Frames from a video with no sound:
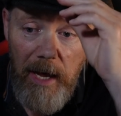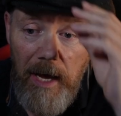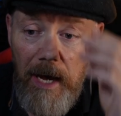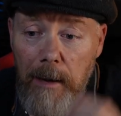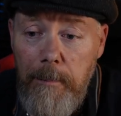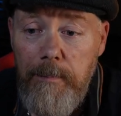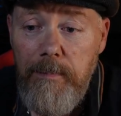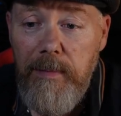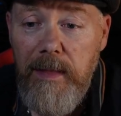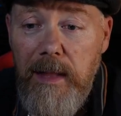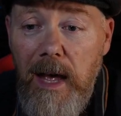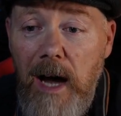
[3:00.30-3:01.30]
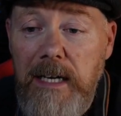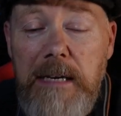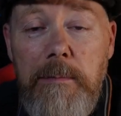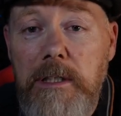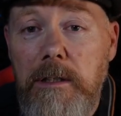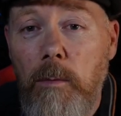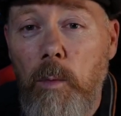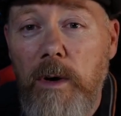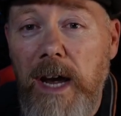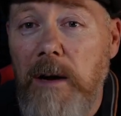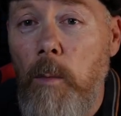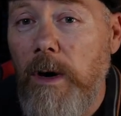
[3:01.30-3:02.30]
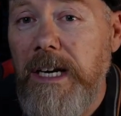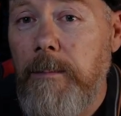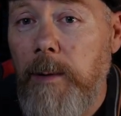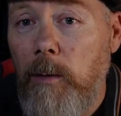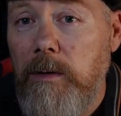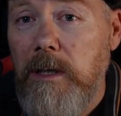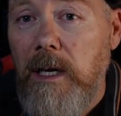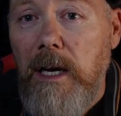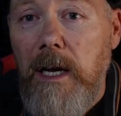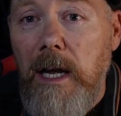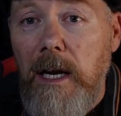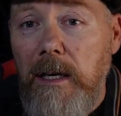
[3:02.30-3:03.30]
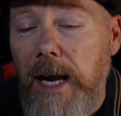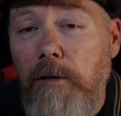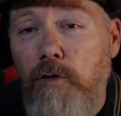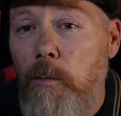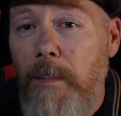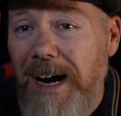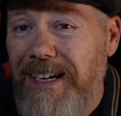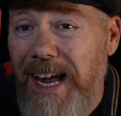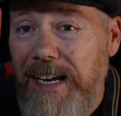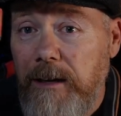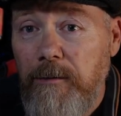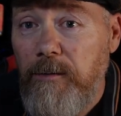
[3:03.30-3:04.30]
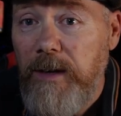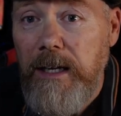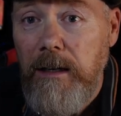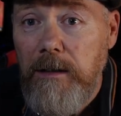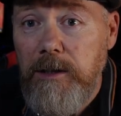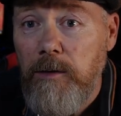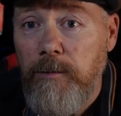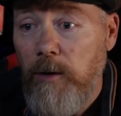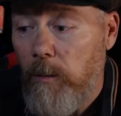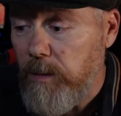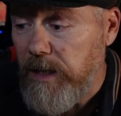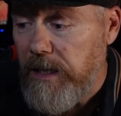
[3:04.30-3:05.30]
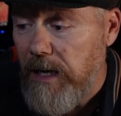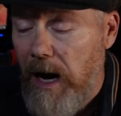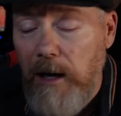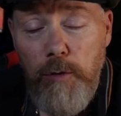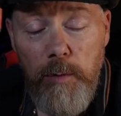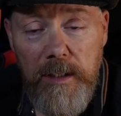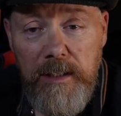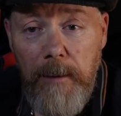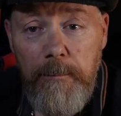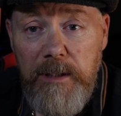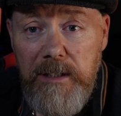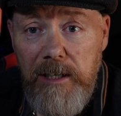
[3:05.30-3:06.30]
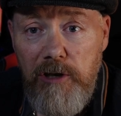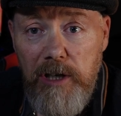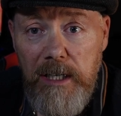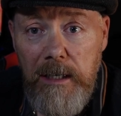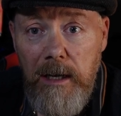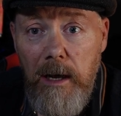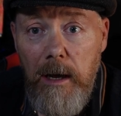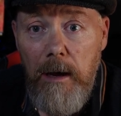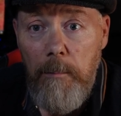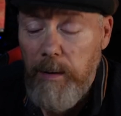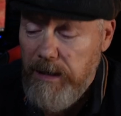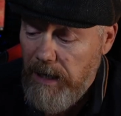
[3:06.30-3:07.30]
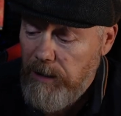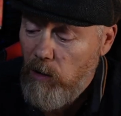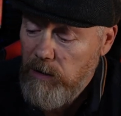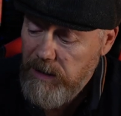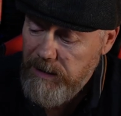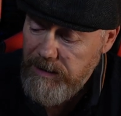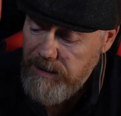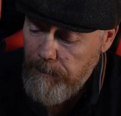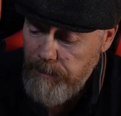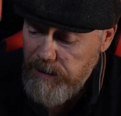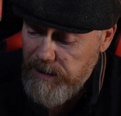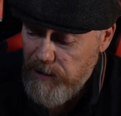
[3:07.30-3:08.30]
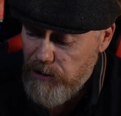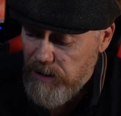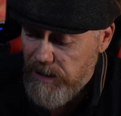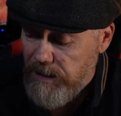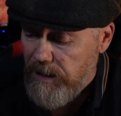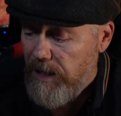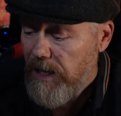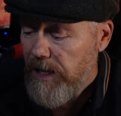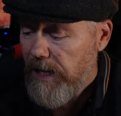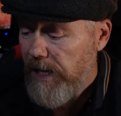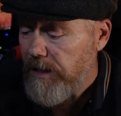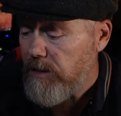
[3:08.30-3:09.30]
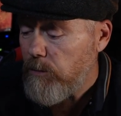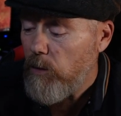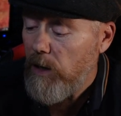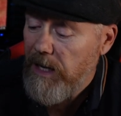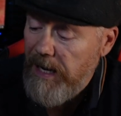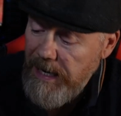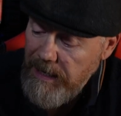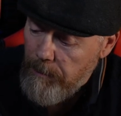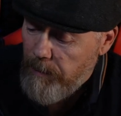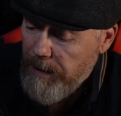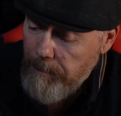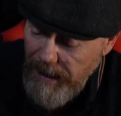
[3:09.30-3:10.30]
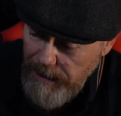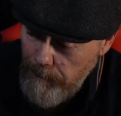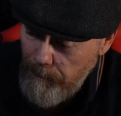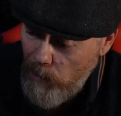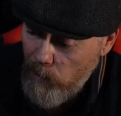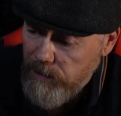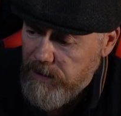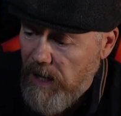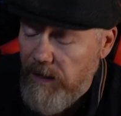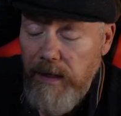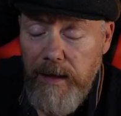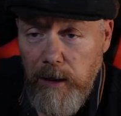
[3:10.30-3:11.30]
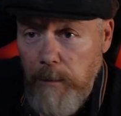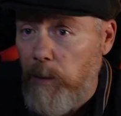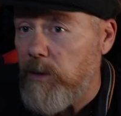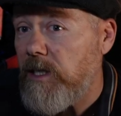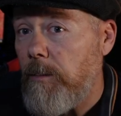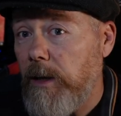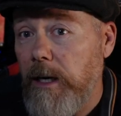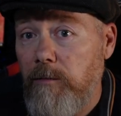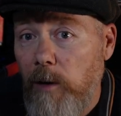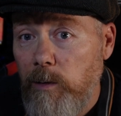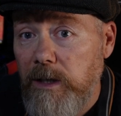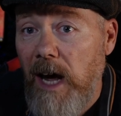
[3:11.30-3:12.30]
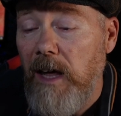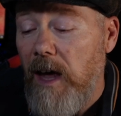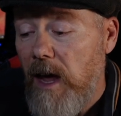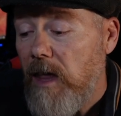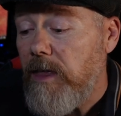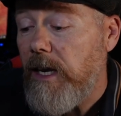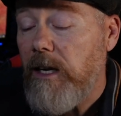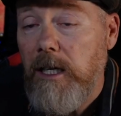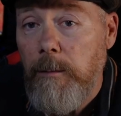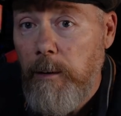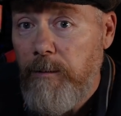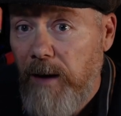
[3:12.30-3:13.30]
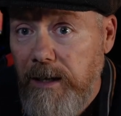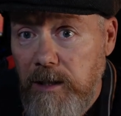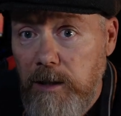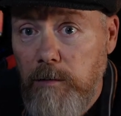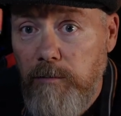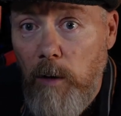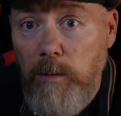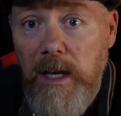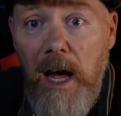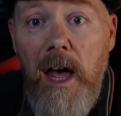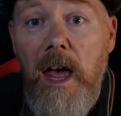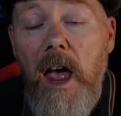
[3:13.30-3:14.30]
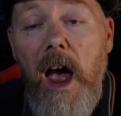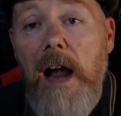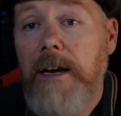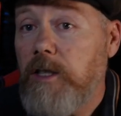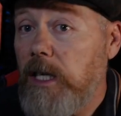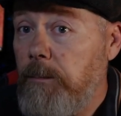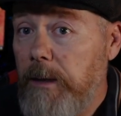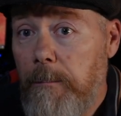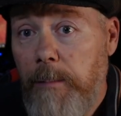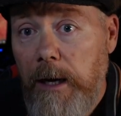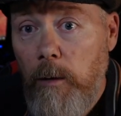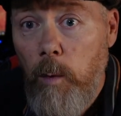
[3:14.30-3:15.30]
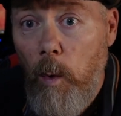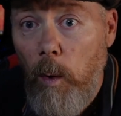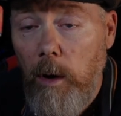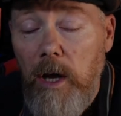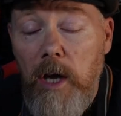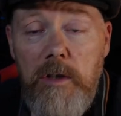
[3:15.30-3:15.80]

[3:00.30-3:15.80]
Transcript: And he was getting worried about electromagnetic fields from the actual substation. But I looked, and the substation is in a big metal box, and then they're going to put something around that, then they're going to put fences around that, and it's going to be a big wall.